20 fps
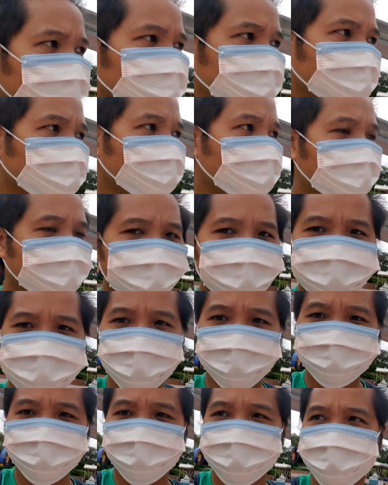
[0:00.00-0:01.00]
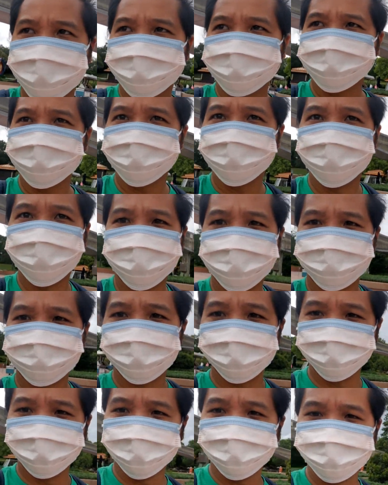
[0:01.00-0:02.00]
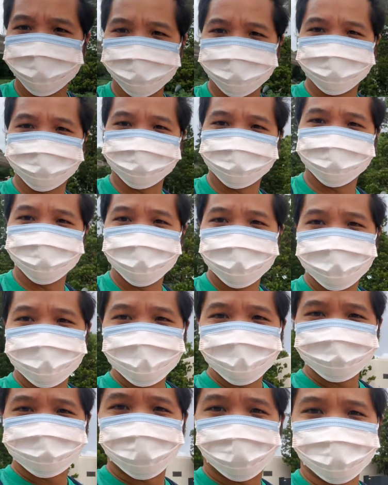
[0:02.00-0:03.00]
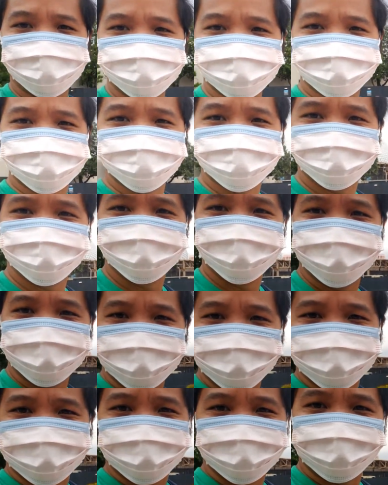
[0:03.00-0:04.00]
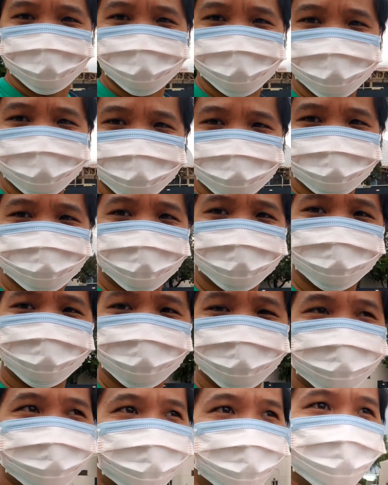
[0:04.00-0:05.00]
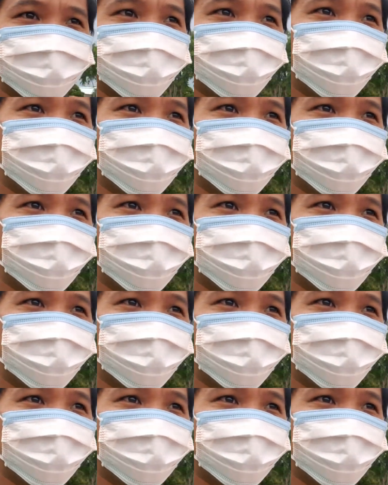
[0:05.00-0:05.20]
So I'm gonna check that out. But look at this park. It is like so